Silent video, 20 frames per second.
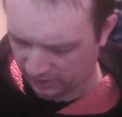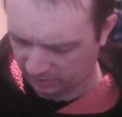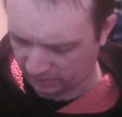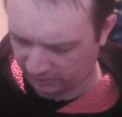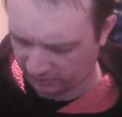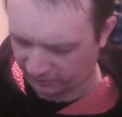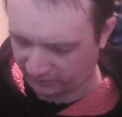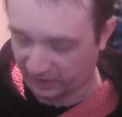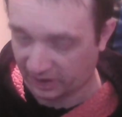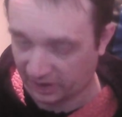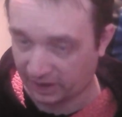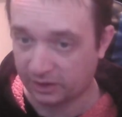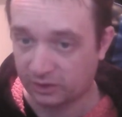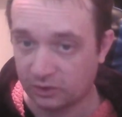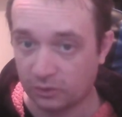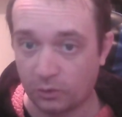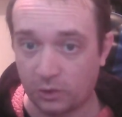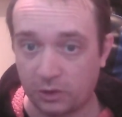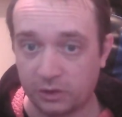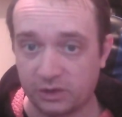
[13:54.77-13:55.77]
find it to
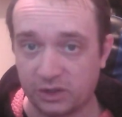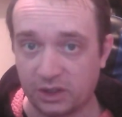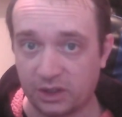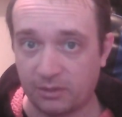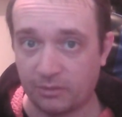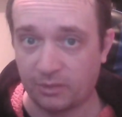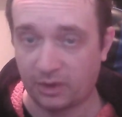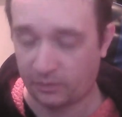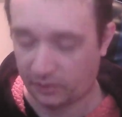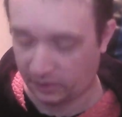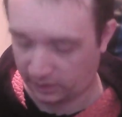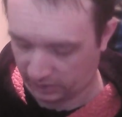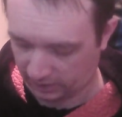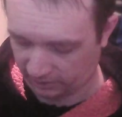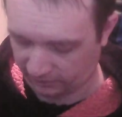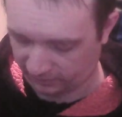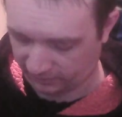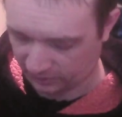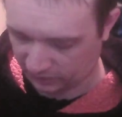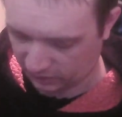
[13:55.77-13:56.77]
watch it. Might be on Netflix or